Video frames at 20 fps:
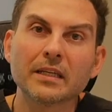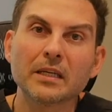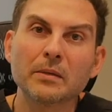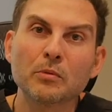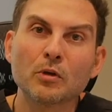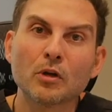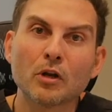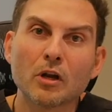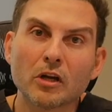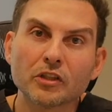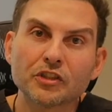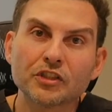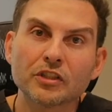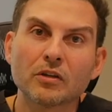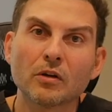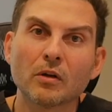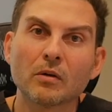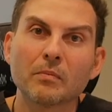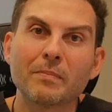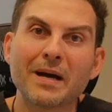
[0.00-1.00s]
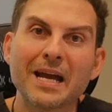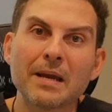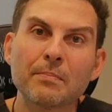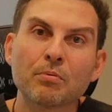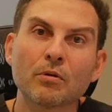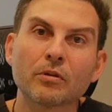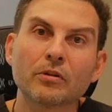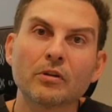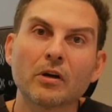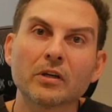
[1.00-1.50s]
immunological
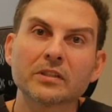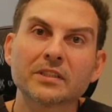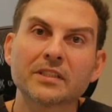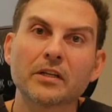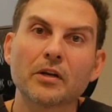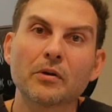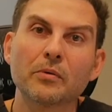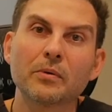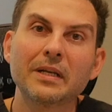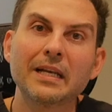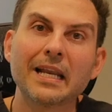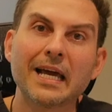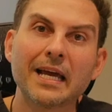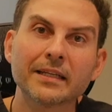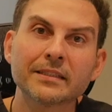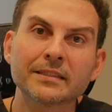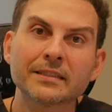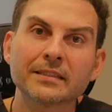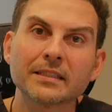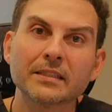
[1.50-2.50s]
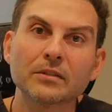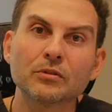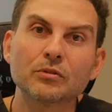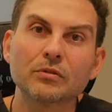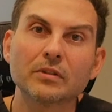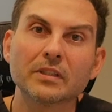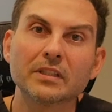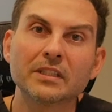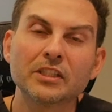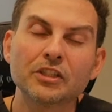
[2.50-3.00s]
byproducts that are relaxed into
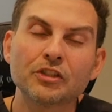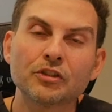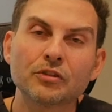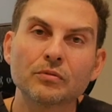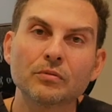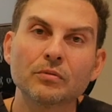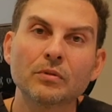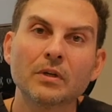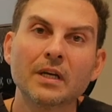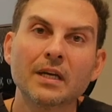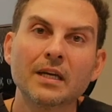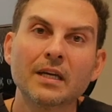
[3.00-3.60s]
the tissue,